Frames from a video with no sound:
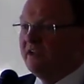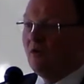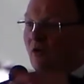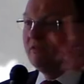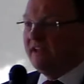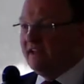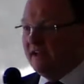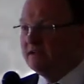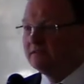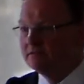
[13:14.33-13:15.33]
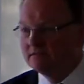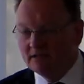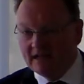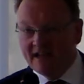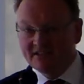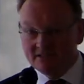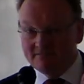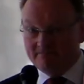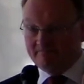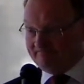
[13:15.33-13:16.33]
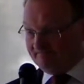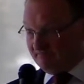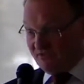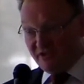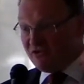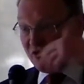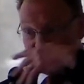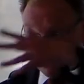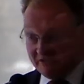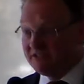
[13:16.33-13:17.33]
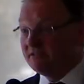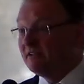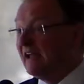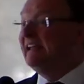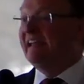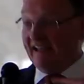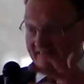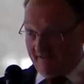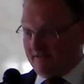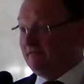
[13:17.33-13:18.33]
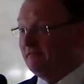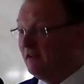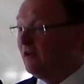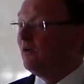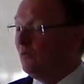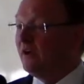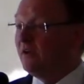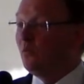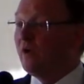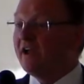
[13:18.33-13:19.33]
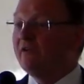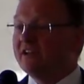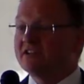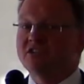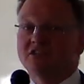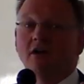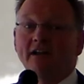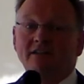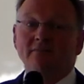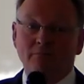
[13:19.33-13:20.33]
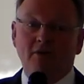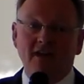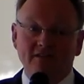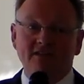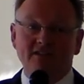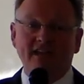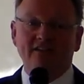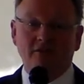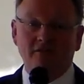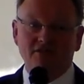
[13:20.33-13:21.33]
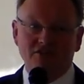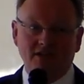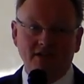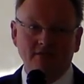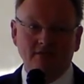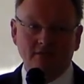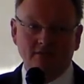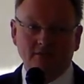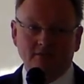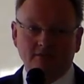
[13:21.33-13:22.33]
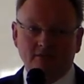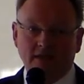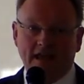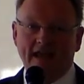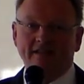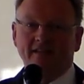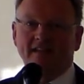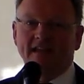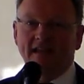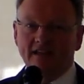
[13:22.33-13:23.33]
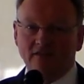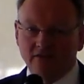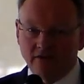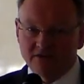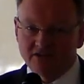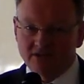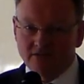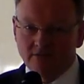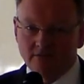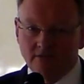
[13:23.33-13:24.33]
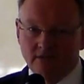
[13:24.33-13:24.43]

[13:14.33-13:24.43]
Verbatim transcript: We all here, us, the nerds, get it. We're, we're excited by the technology and the ethos